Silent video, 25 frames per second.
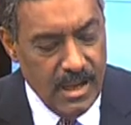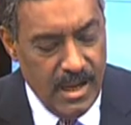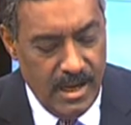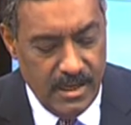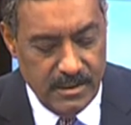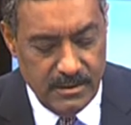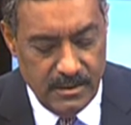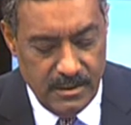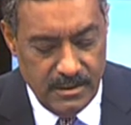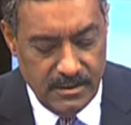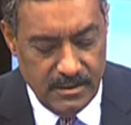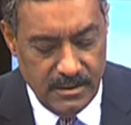
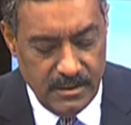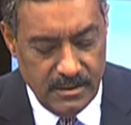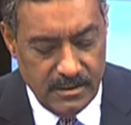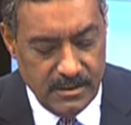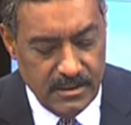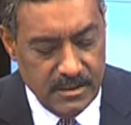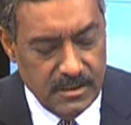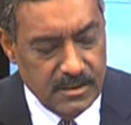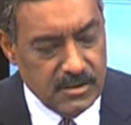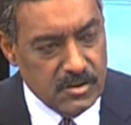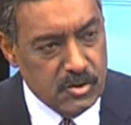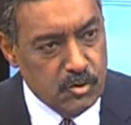and that
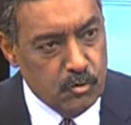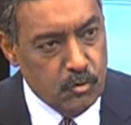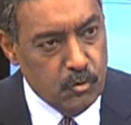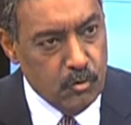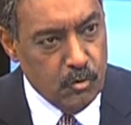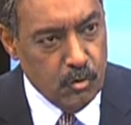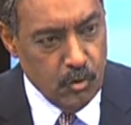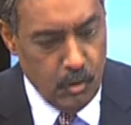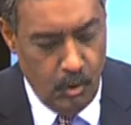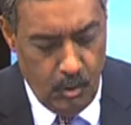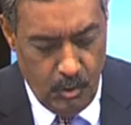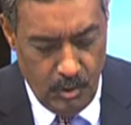there is no
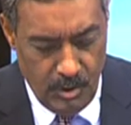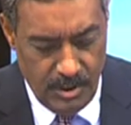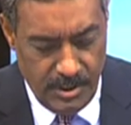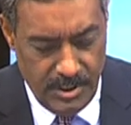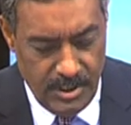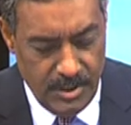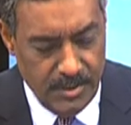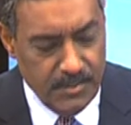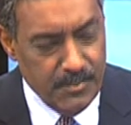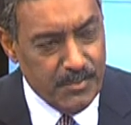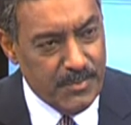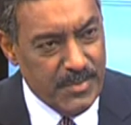
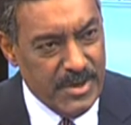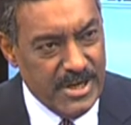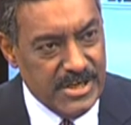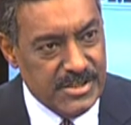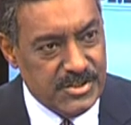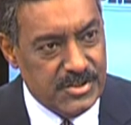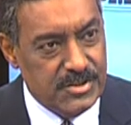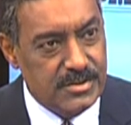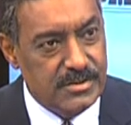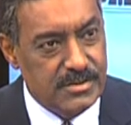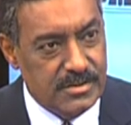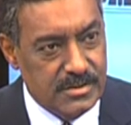long-term
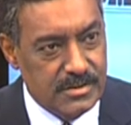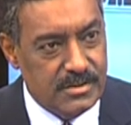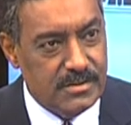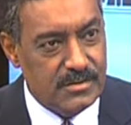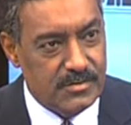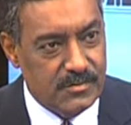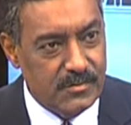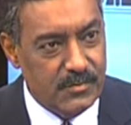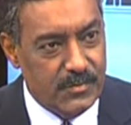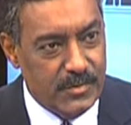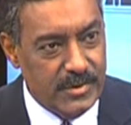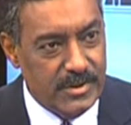patience
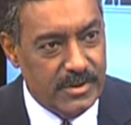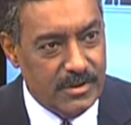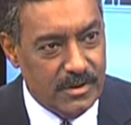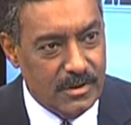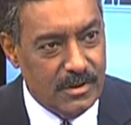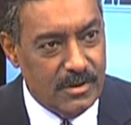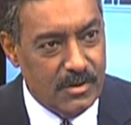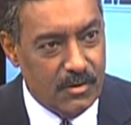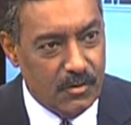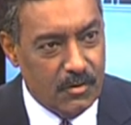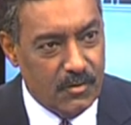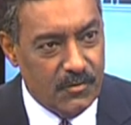with
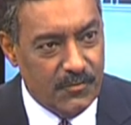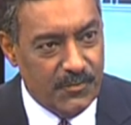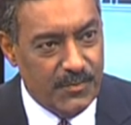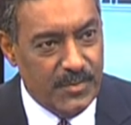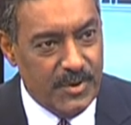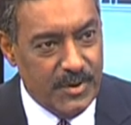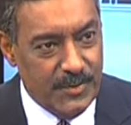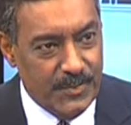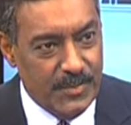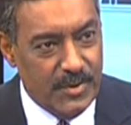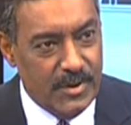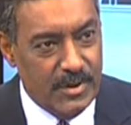a lot of
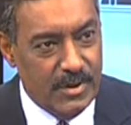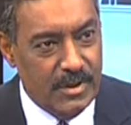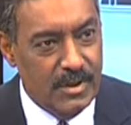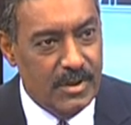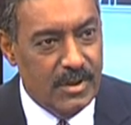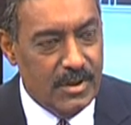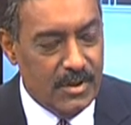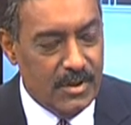people